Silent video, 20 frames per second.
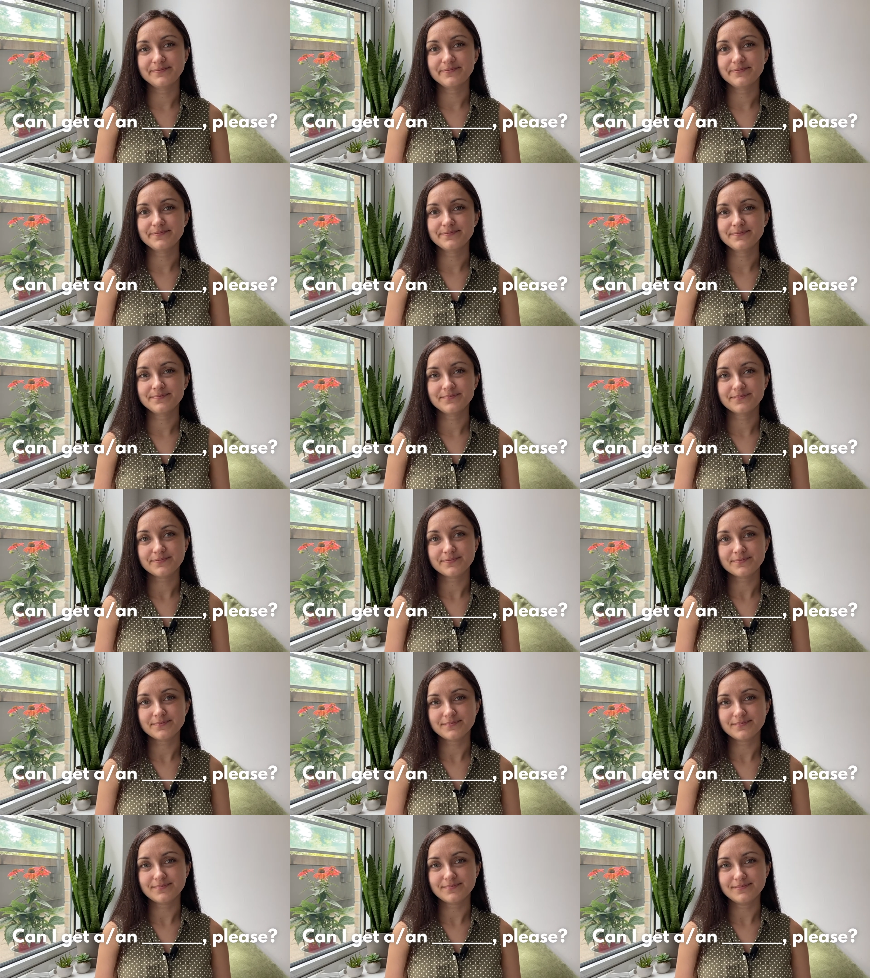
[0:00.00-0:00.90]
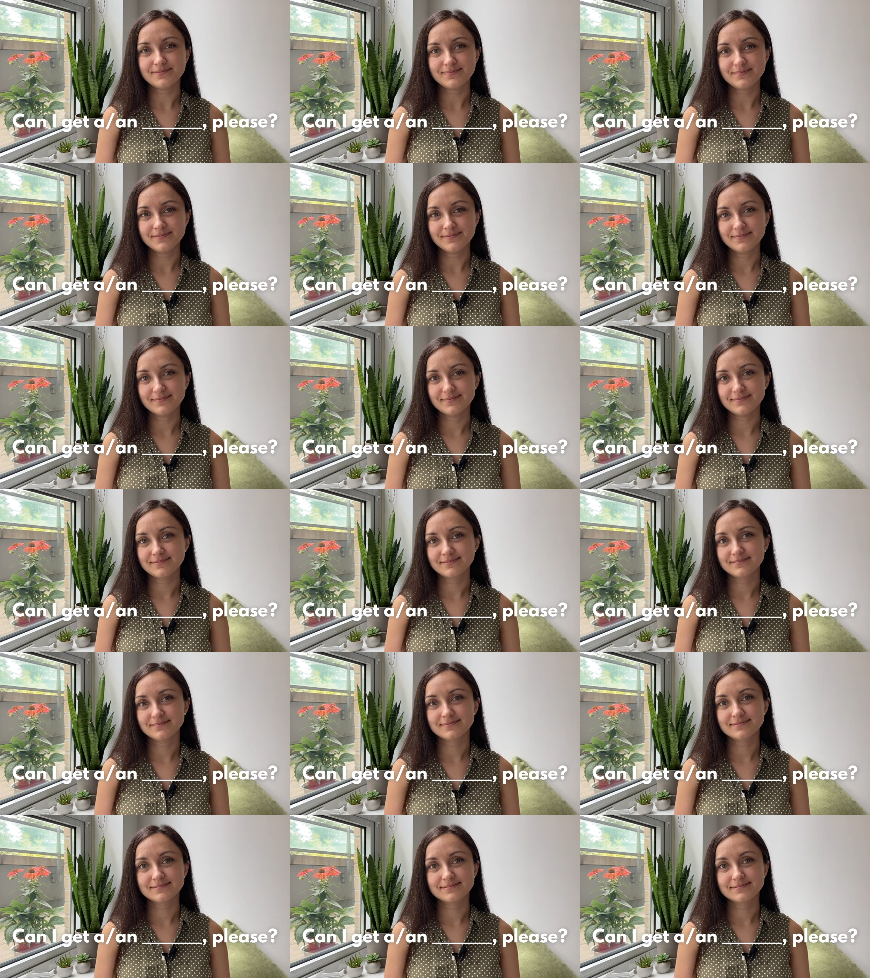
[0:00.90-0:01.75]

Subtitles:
(no one is talking)